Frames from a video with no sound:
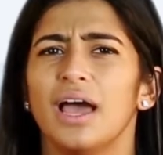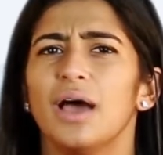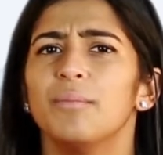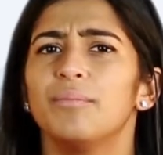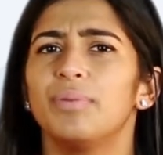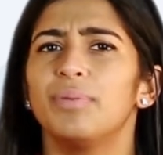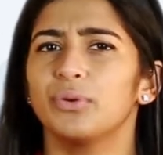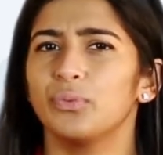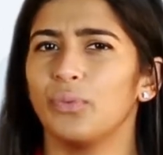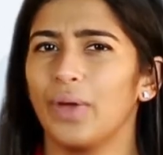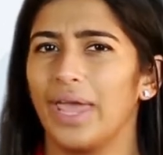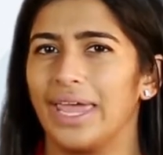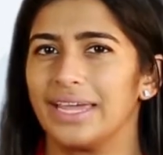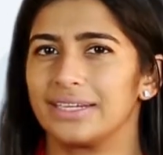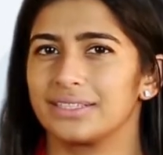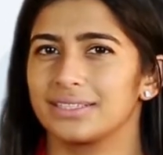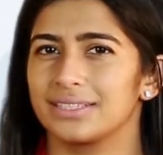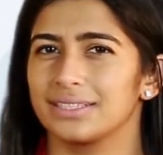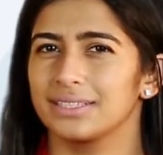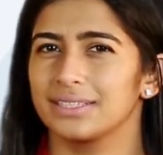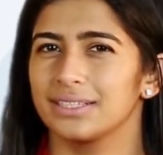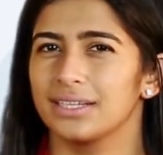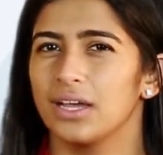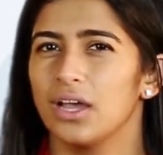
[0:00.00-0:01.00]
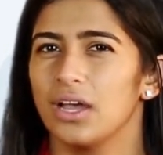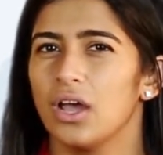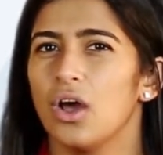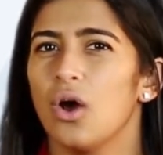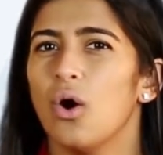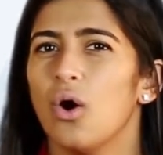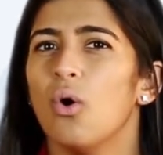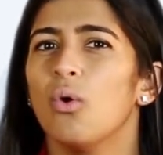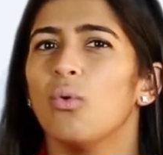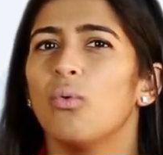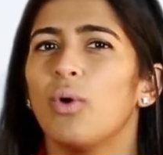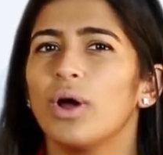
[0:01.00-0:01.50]
But wait,
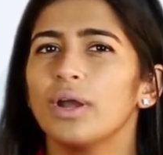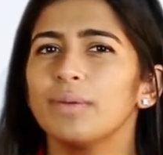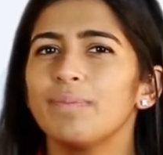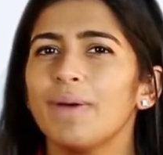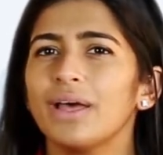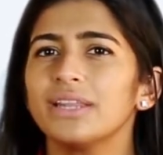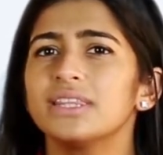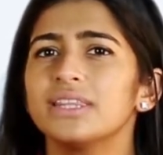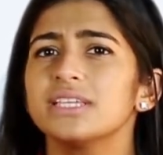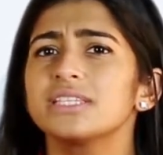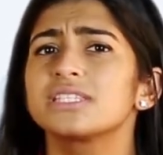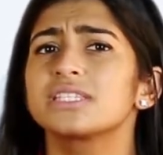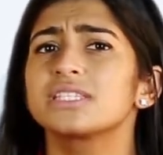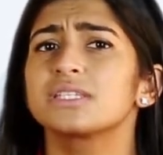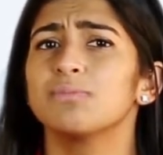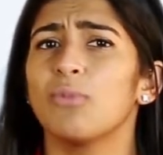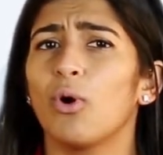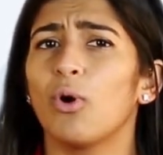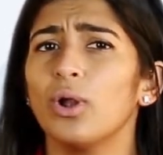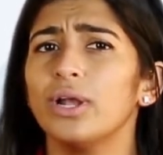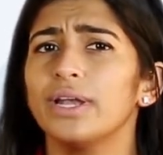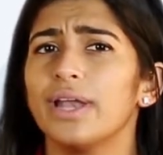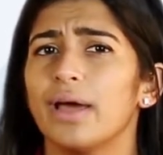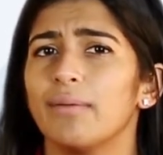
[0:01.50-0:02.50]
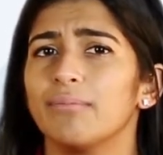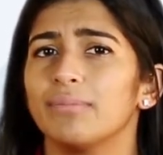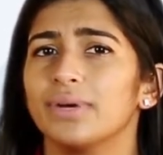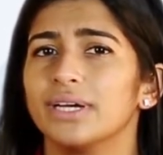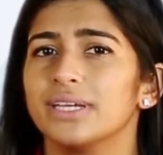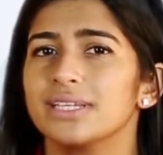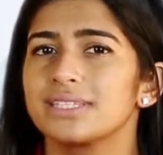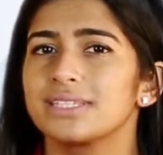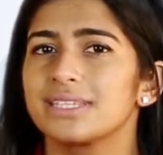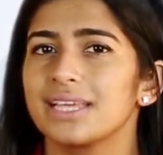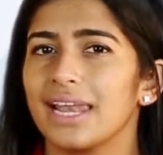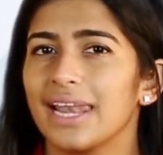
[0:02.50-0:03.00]
what about the small
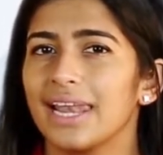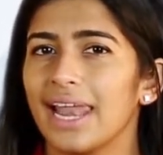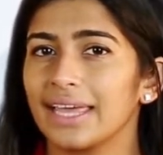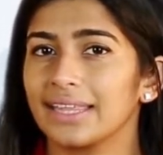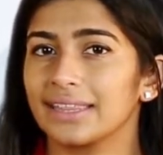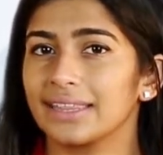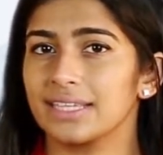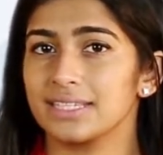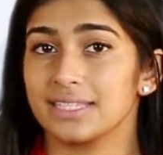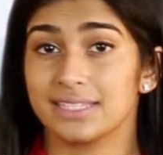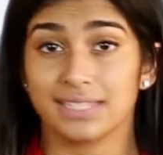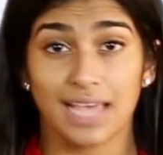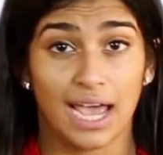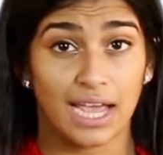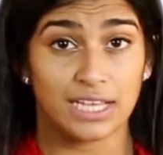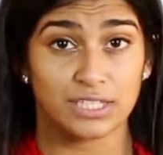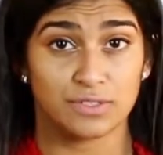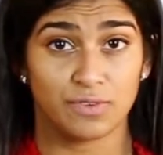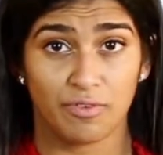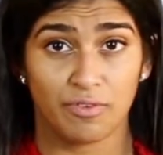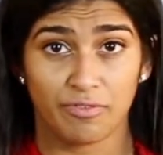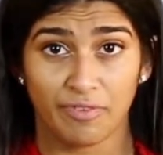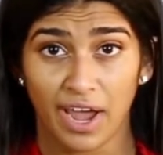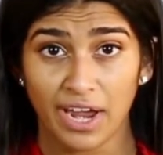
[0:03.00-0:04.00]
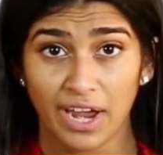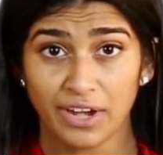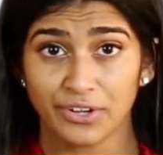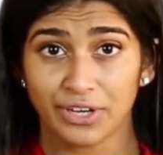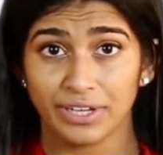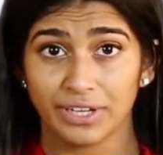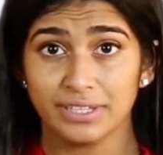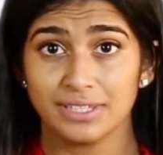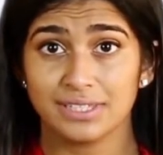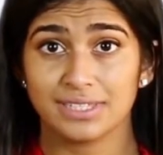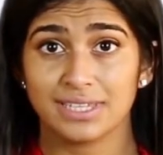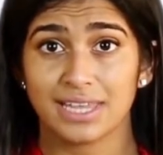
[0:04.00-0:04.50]
numbers like the size of a
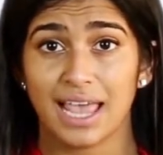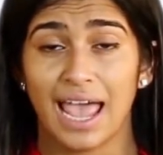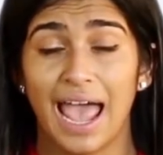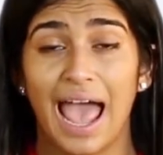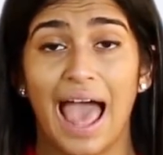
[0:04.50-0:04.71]
virus